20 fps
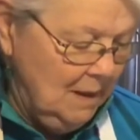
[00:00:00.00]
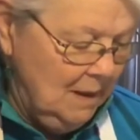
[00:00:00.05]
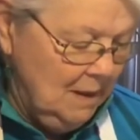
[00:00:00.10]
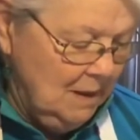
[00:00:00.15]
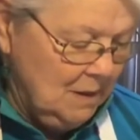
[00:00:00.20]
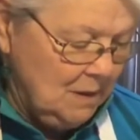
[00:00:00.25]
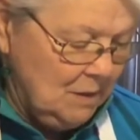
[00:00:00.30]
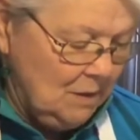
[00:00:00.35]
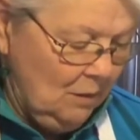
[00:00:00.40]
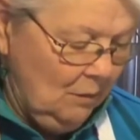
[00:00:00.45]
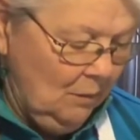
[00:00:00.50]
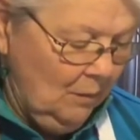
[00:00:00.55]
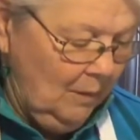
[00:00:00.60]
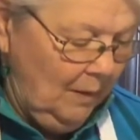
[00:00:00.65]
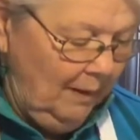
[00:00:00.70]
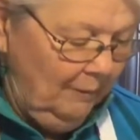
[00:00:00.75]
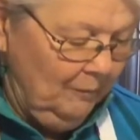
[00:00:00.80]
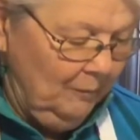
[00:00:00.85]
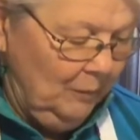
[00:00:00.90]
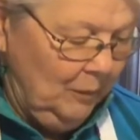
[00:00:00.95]
So
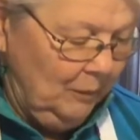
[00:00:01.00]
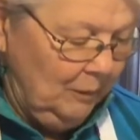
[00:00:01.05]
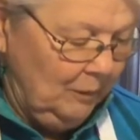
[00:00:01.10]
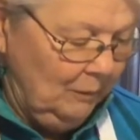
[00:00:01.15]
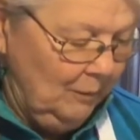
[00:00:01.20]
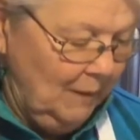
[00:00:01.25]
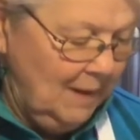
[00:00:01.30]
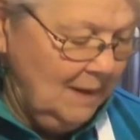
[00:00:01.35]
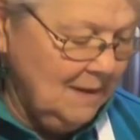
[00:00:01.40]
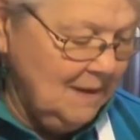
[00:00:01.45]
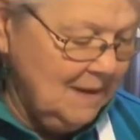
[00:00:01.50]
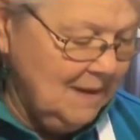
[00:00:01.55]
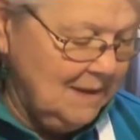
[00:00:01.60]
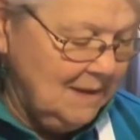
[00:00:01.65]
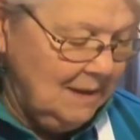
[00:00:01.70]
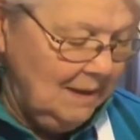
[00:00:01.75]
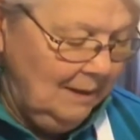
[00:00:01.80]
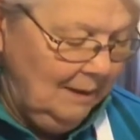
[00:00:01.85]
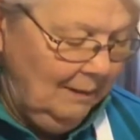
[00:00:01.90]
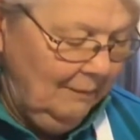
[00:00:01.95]
I put the rest
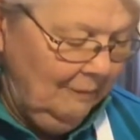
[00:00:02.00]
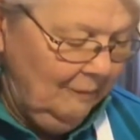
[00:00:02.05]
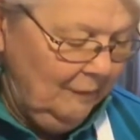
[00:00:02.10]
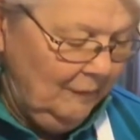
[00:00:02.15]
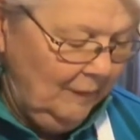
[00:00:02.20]
of